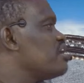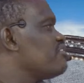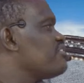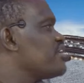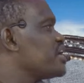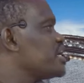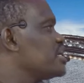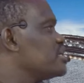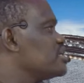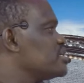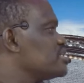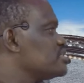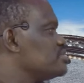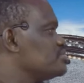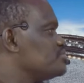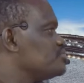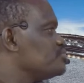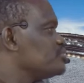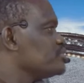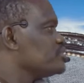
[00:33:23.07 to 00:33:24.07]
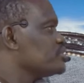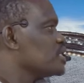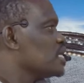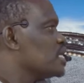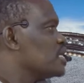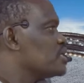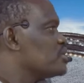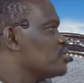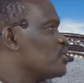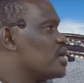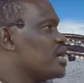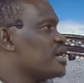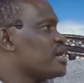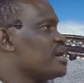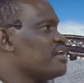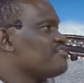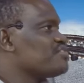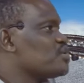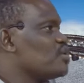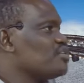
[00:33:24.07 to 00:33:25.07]
friend. You can
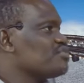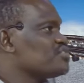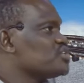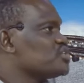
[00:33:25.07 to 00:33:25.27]
have coffee